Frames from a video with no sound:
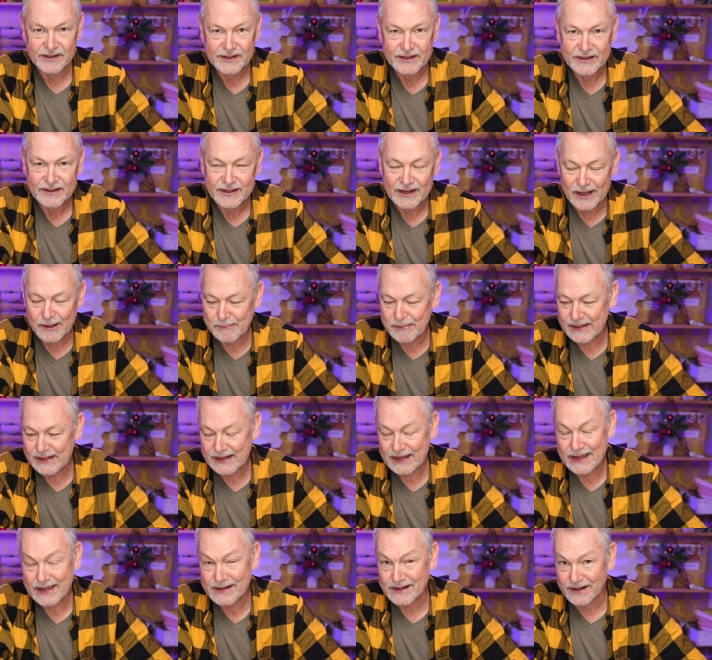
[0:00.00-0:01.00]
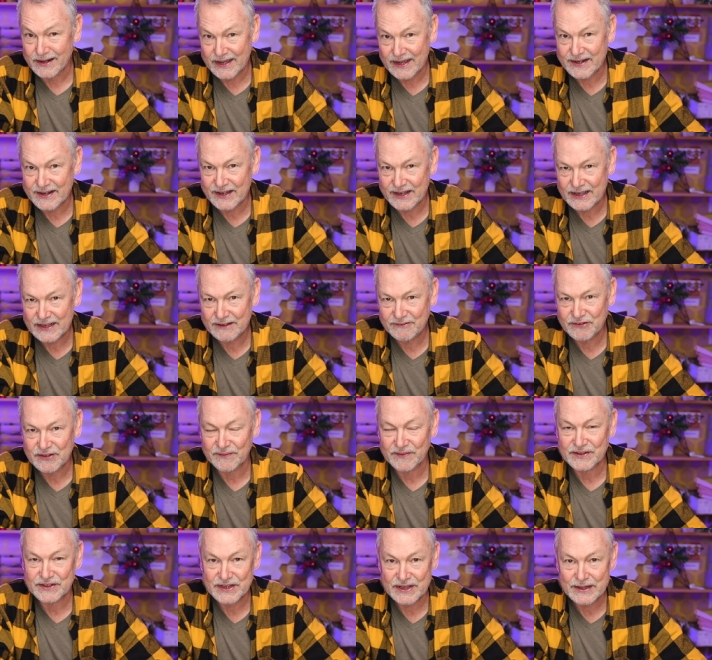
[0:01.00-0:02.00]
I mean, I had a lot of hives
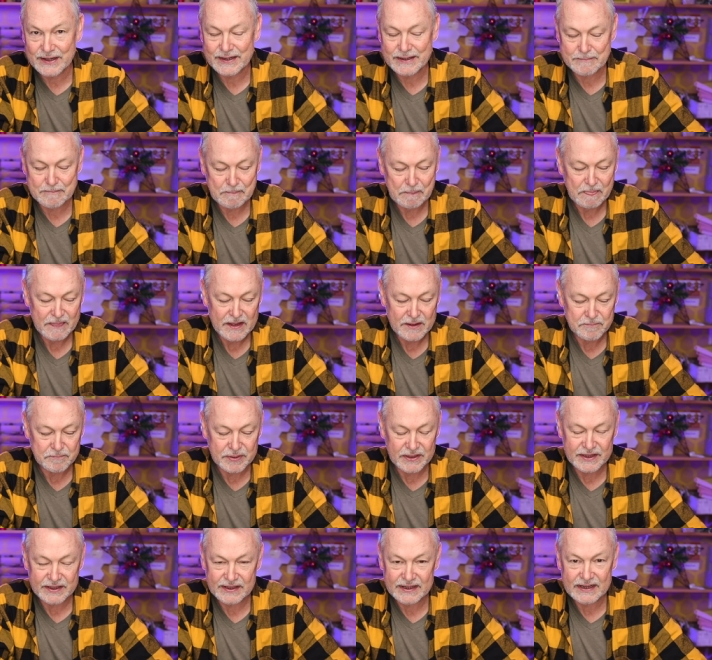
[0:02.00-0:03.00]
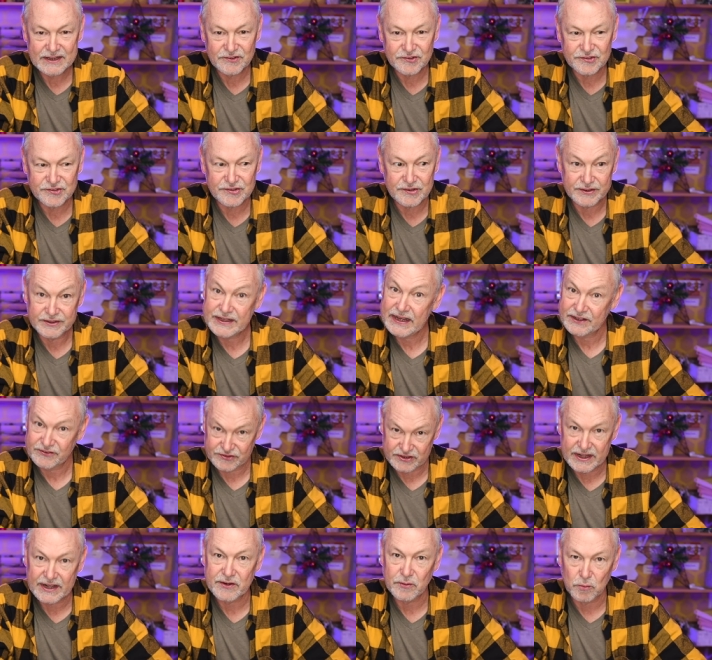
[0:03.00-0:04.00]
at the time, but it
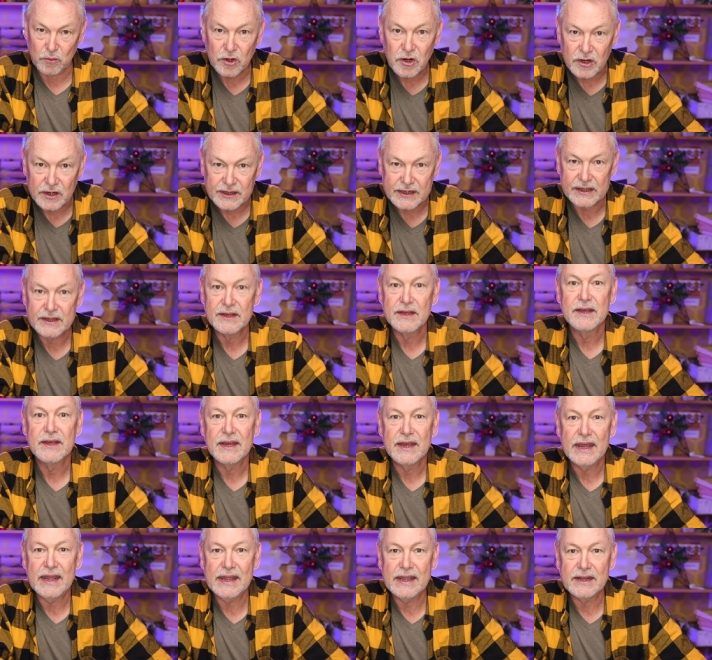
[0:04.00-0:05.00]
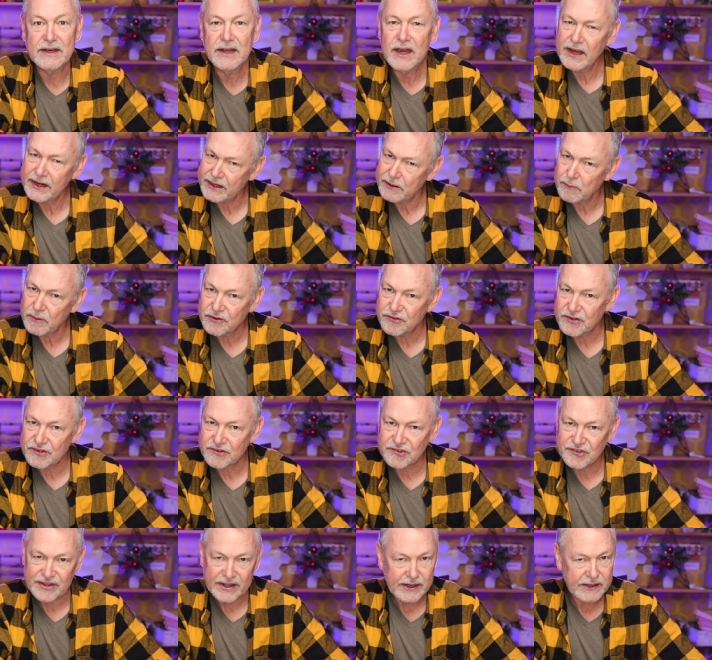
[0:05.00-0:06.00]
takes a lot of work. And honey
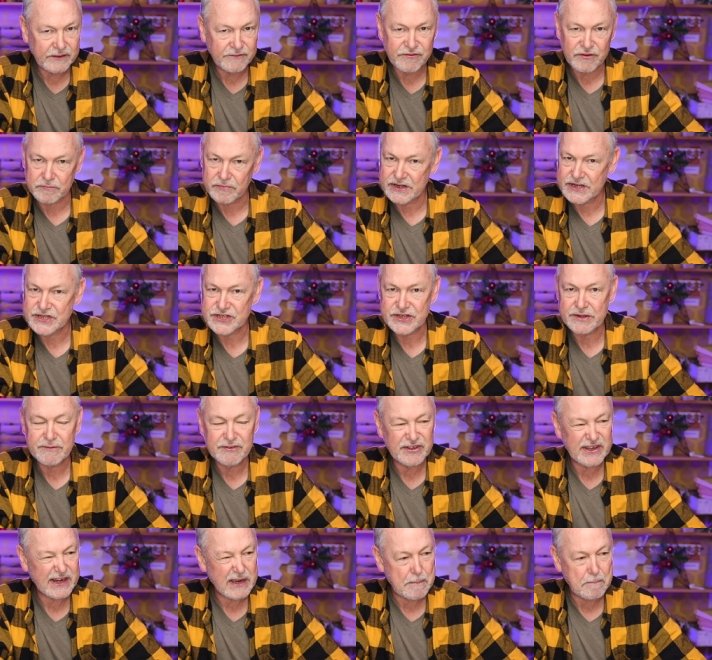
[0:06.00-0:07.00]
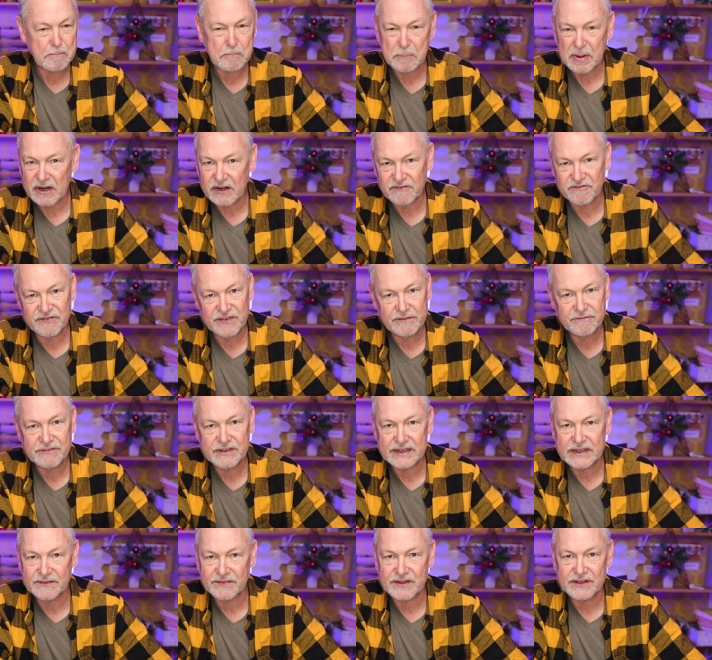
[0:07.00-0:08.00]
wasn't selling for much. It was like a buck
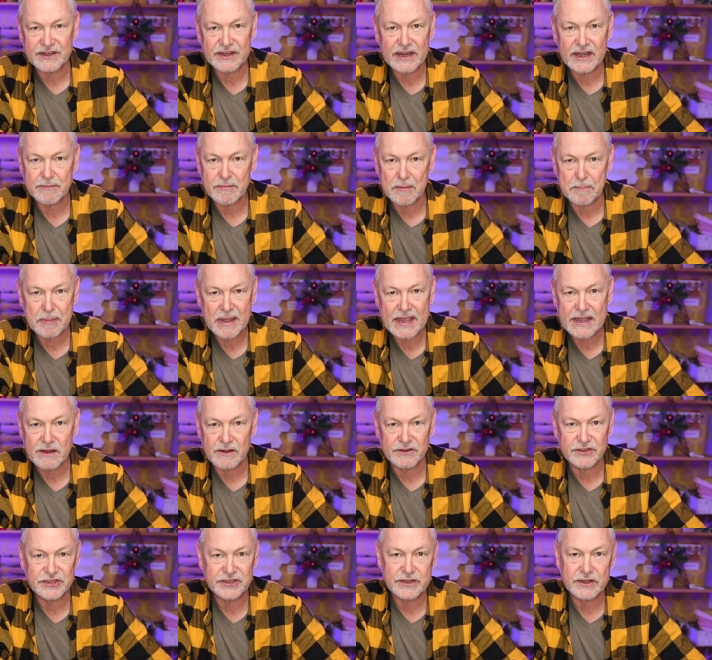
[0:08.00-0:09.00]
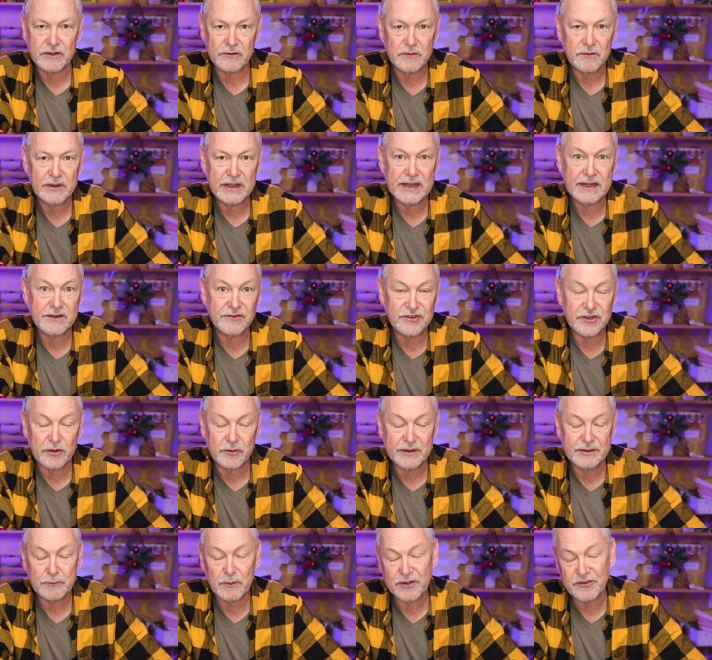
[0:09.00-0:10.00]
50 at the time a pound, you know. And
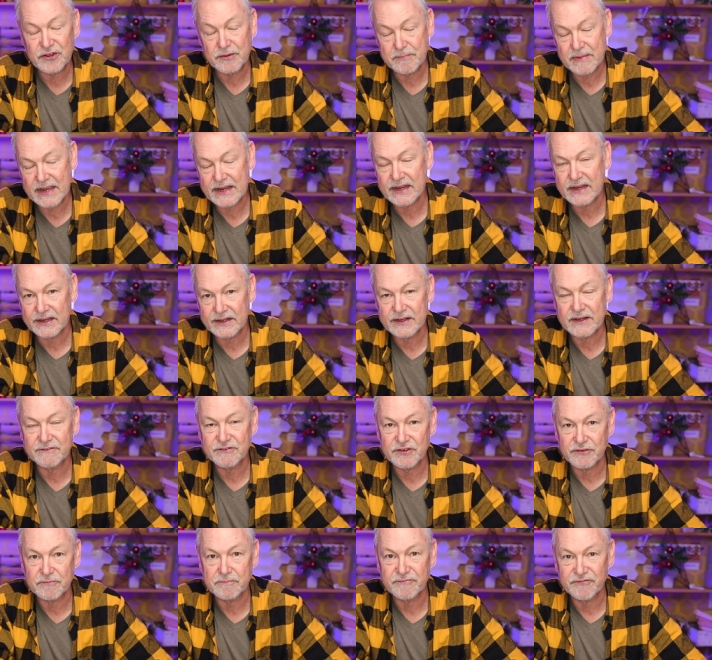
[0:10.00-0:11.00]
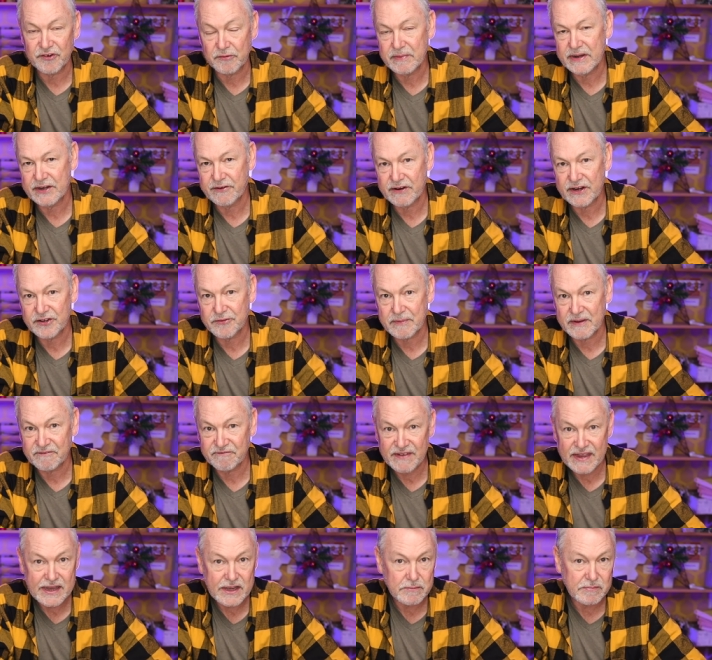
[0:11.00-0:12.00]
so it wasn't making enough to, for me to raise my
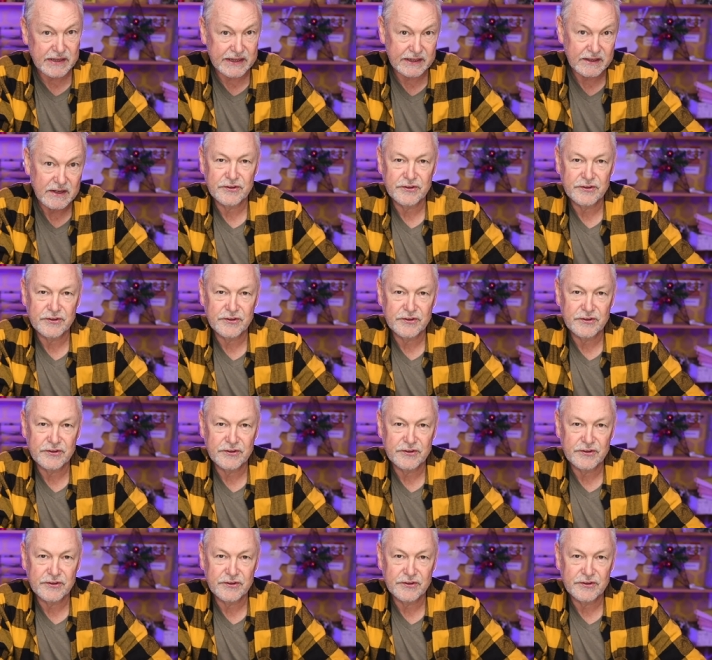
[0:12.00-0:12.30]
family.